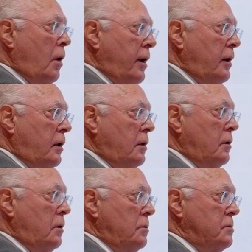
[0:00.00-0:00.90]
quite
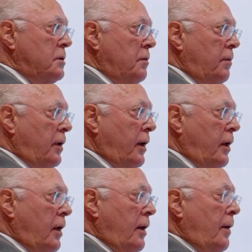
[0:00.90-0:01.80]
conclusively
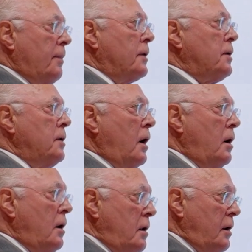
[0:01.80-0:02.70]
that an
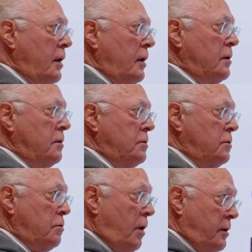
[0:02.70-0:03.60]
early
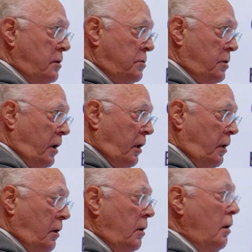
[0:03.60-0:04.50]
strategy
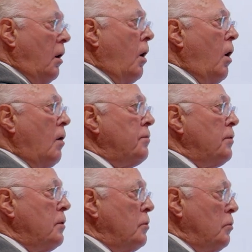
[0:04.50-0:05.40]
of
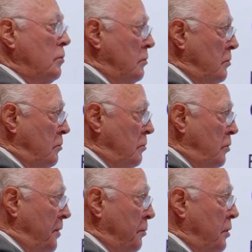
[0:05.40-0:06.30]

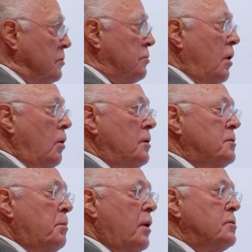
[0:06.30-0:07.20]
rhythm control
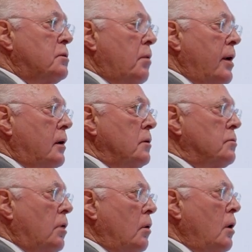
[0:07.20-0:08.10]
as opposed to rate
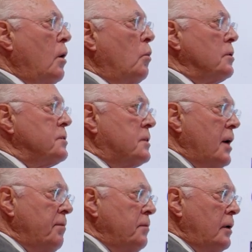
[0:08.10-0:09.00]
control was
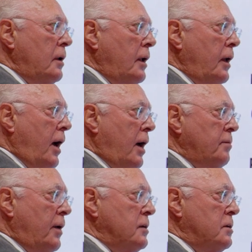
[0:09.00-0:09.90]
definitely
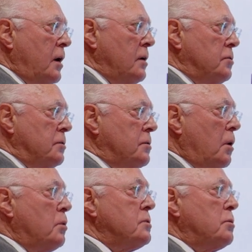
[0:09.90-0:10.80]
advantageous.
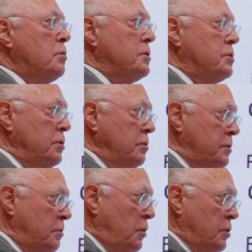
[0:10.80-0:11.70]
There was a
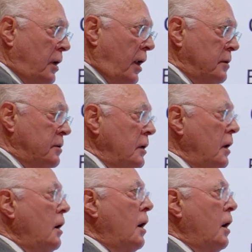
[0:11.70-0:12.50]
reduced mortality,